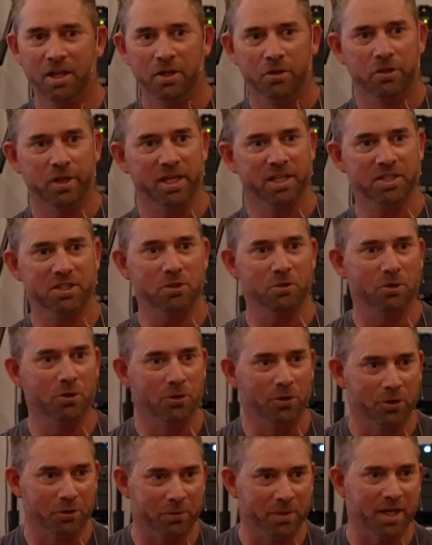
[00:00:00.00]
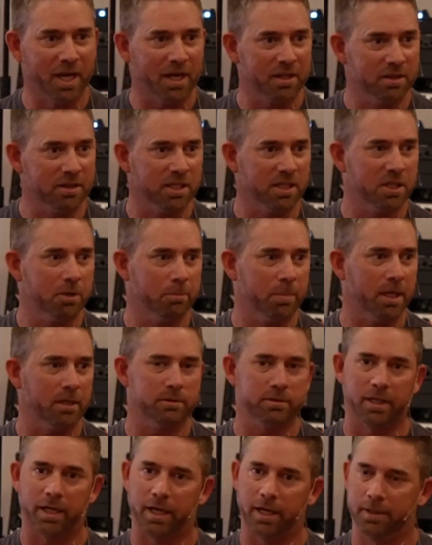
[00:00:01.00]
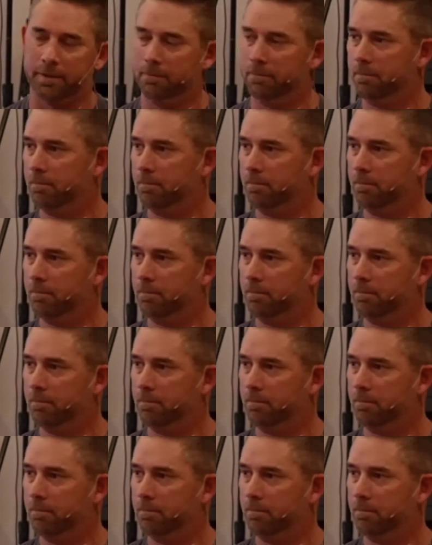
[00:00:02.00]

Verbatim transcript: thank you, Lord. When I think about that,